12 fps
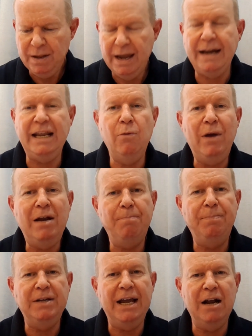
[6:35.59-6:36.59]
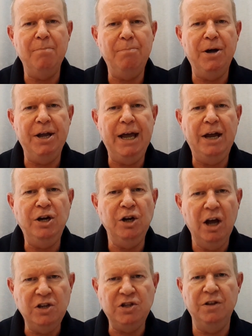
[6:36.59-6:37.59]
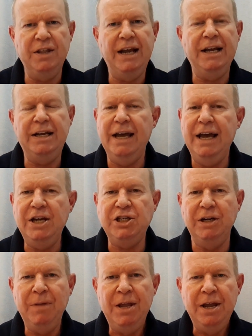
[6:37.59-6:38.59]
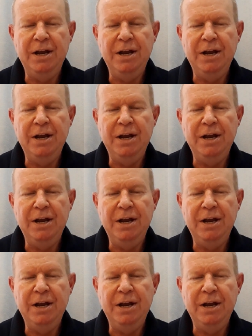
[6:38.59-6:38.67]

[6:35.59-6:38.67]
and he went down by a nose on that occasion.